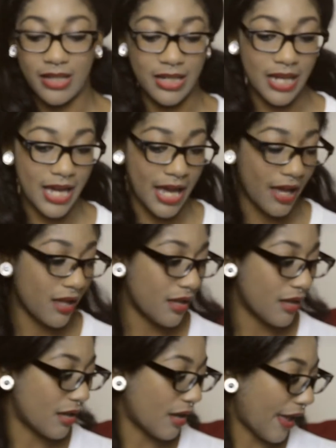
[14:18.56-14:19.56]
Yeah,
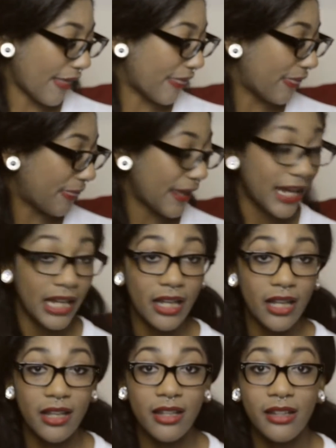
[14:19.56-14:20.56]
I think
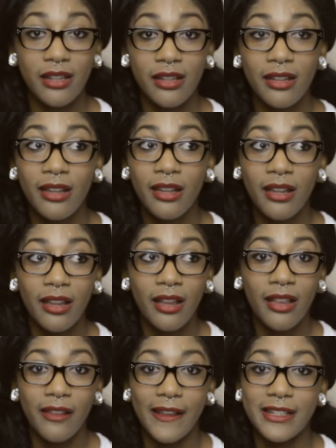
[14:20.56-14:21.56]

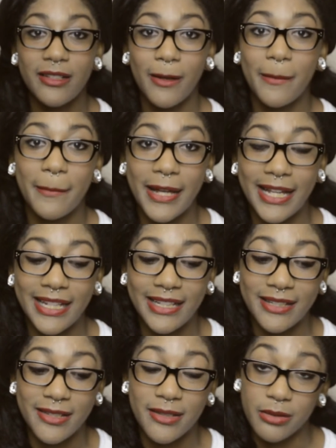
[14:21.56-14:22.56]
that's all my
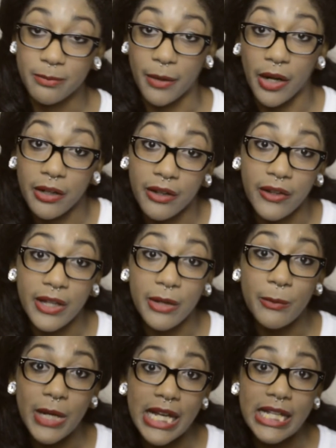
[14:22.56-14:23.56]
sparkly
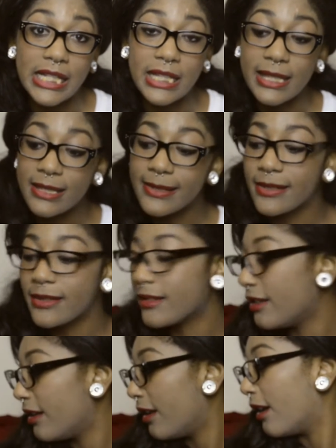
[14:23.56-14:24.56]
ones.
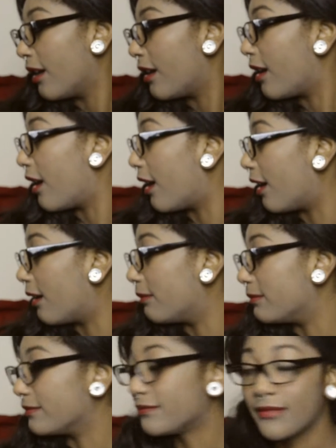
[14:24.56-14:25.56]

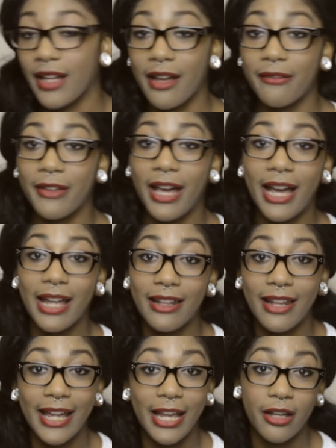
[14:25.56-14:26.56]
I've got
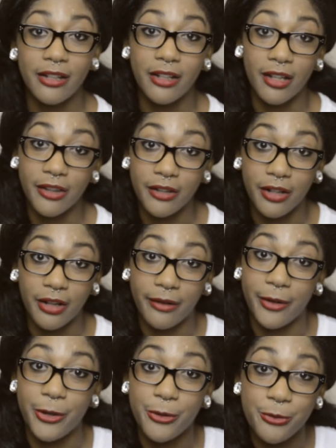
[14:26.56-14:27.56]
like
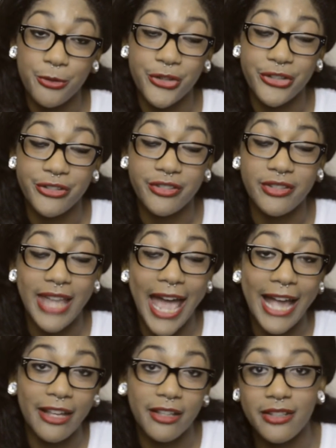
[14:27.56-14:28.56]
another huge
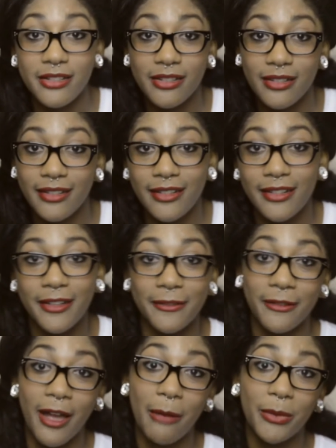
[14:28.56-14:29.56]
stack
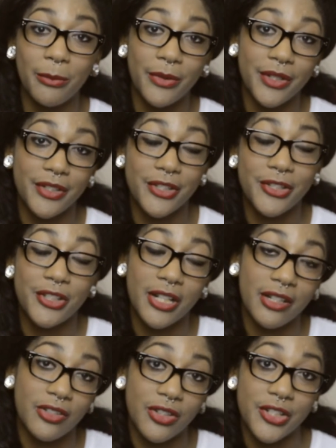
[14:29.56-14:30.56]
of comic books
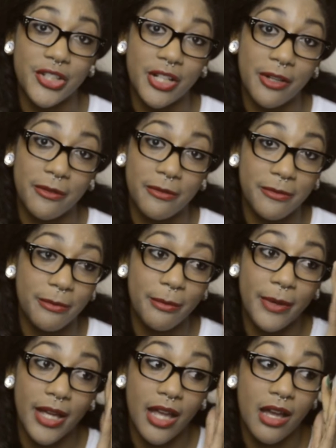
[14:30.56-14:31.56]
chilling on the shelf,
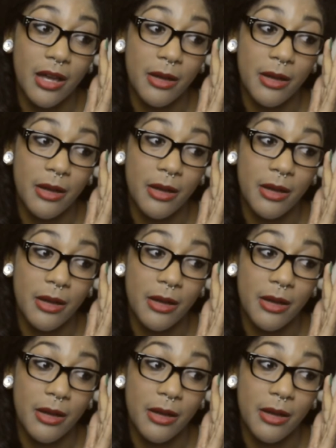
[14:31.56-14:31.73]
but